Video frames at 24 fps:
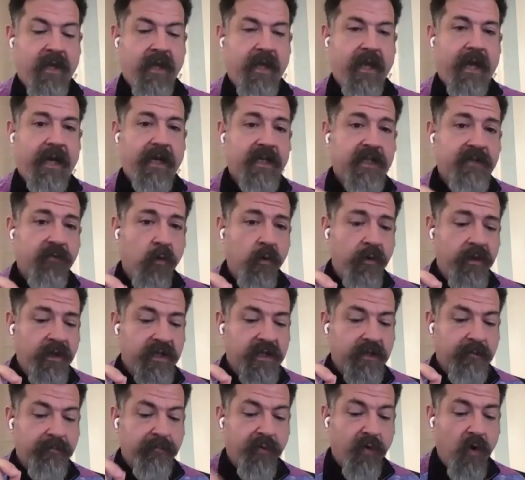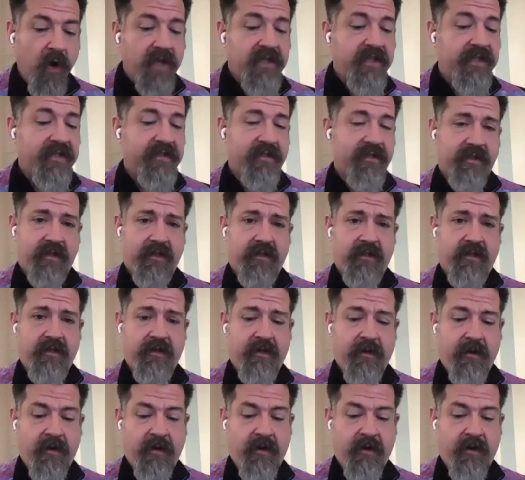And it's for this presence,